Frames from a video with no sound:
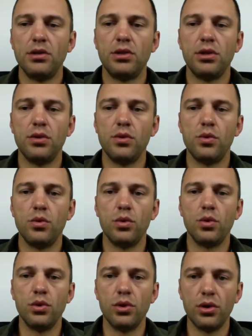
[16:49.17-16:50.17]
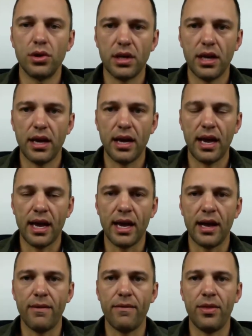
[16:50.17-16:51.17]
to look
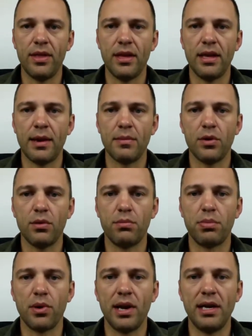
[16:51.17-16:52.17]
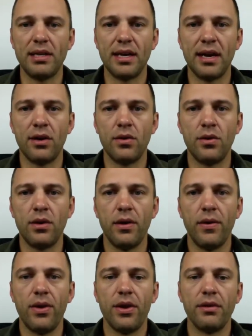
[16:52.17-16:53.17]
at the chemical breakdown
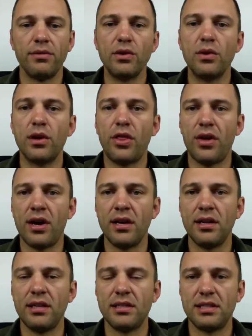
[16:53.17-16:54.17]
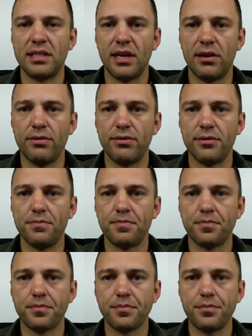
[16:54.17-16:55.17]
of glutathione itself.
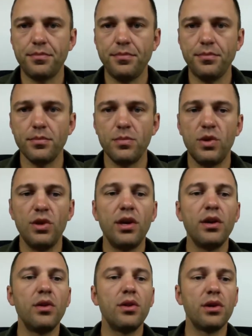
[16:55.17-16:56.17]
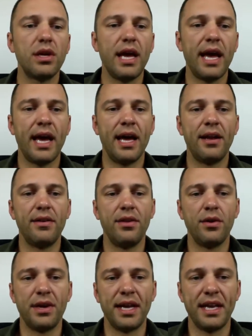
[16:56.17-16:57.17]
You can look at the
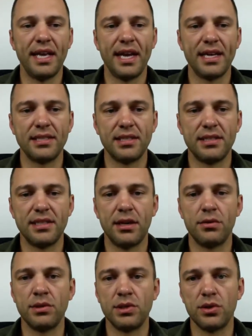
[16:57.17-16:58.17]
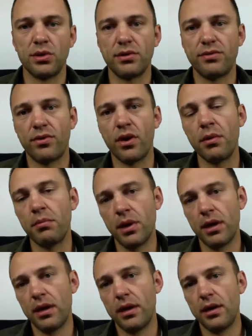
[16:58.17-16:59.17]
organic acids that result from
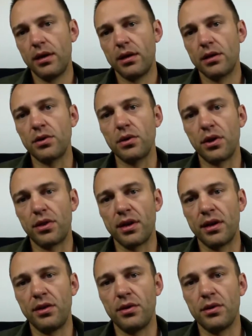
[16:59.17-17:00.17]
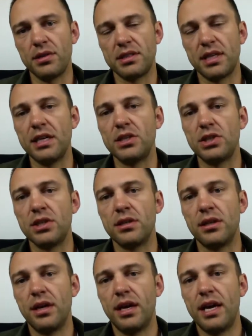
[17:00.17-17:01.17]
glutathione utilization,
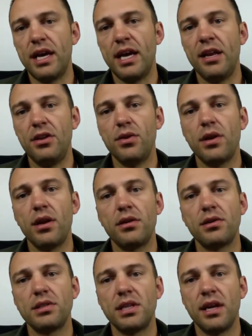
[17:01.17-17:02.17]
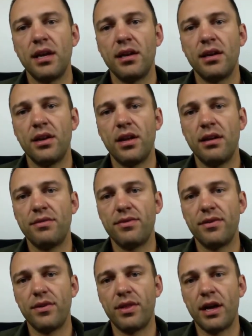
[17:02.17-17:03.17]
and you can understand if
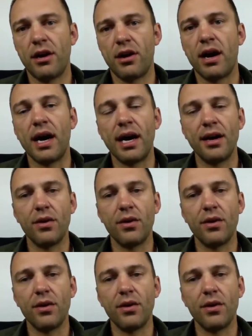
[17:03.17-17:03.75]
they are high